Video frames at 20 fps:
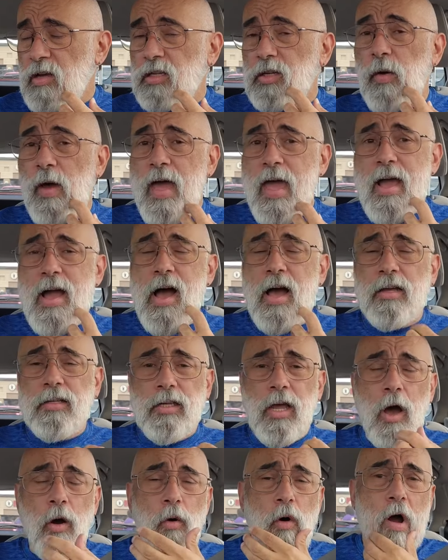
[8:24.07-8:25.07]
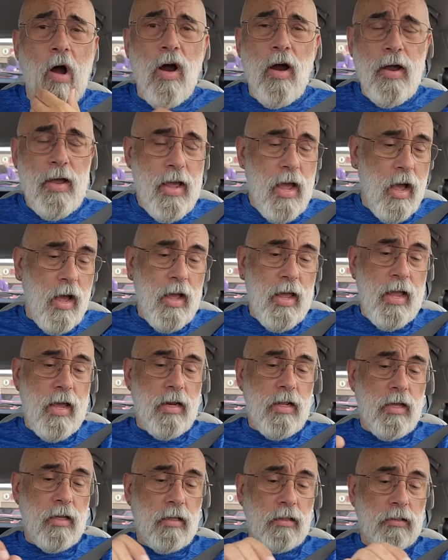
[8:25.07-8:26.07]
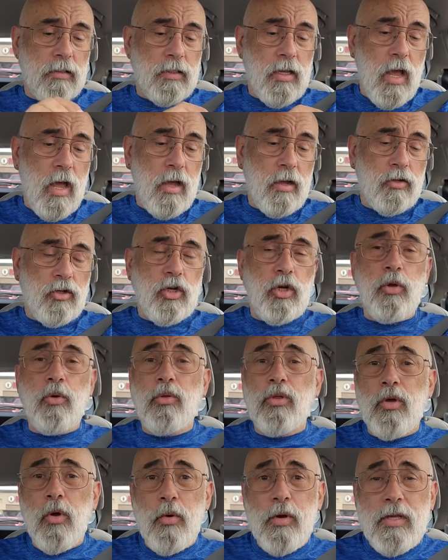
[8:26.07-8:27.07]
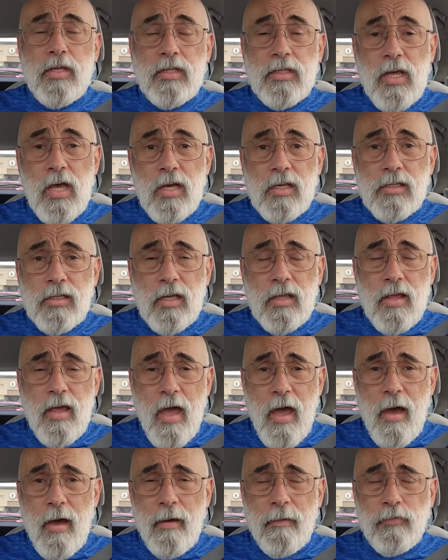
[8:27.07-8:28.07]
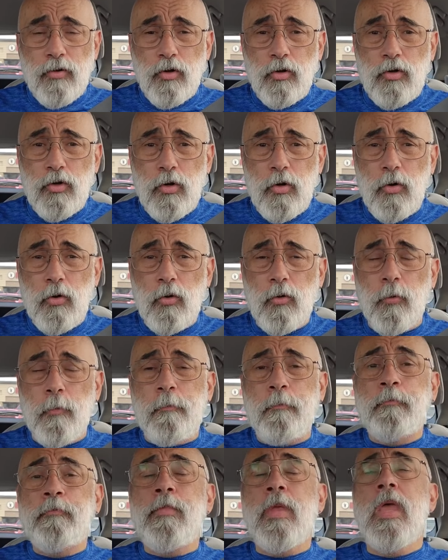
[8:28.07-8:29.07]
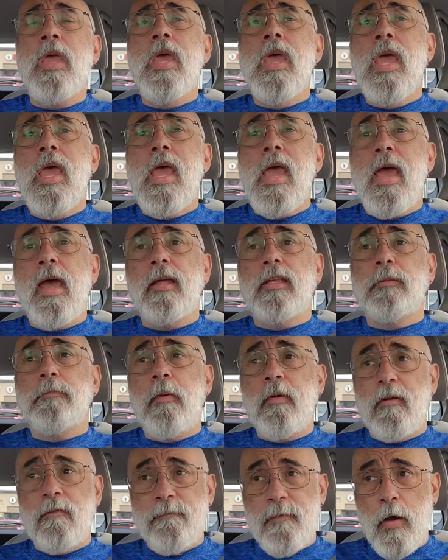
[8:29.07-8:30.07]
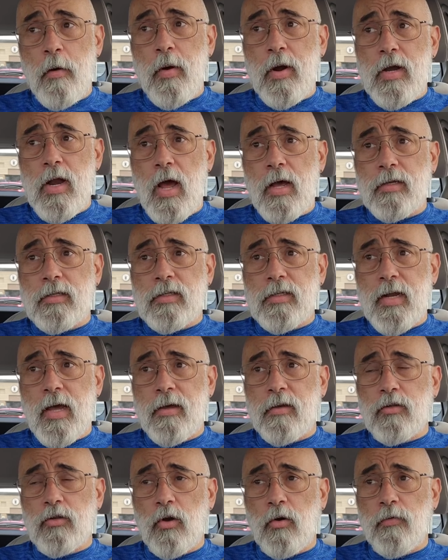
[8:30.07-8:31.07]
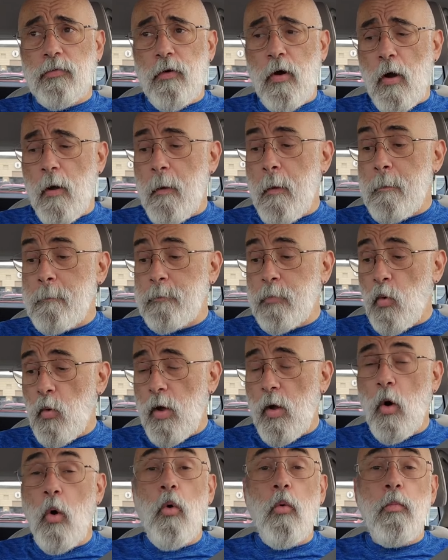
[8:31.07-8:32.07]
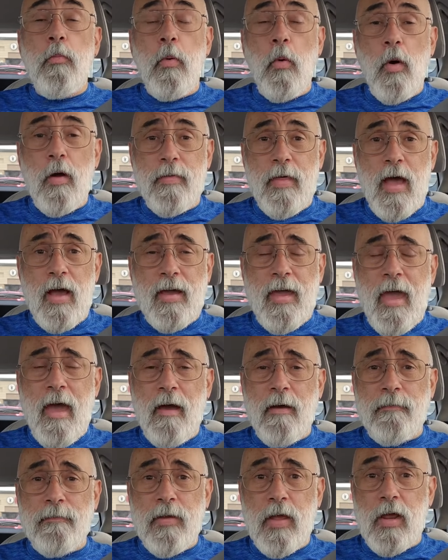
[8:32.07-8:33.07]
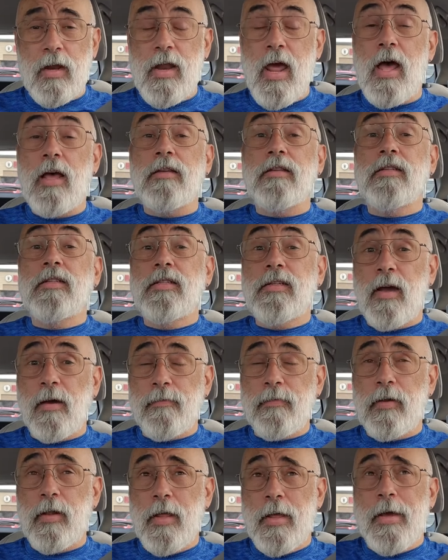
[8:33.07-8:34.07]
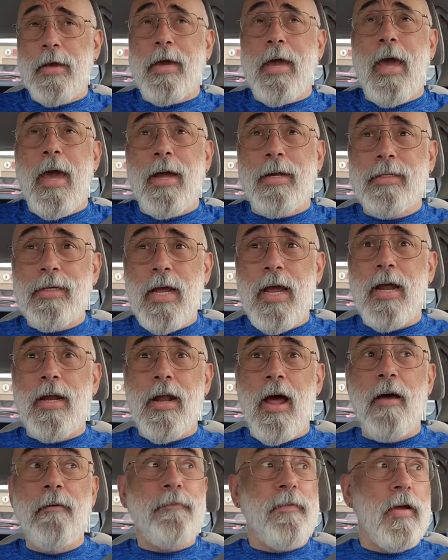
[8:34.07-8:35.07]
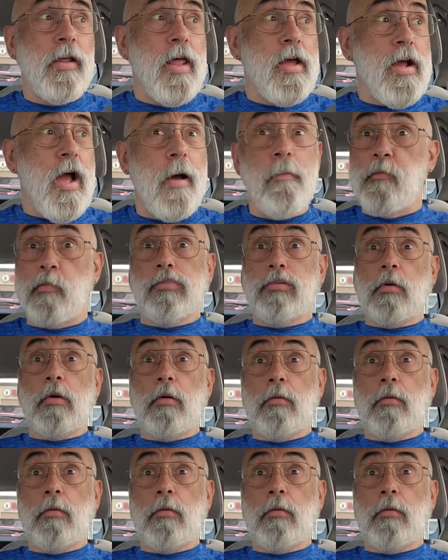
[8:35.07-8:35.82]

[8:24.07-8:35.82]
So, hey guys, how are ya? It is 2:36 in the afternoon. It's been a very nice day so far. And boy, oh boy, that caffeine has definitely kicked in. I feel like I'm...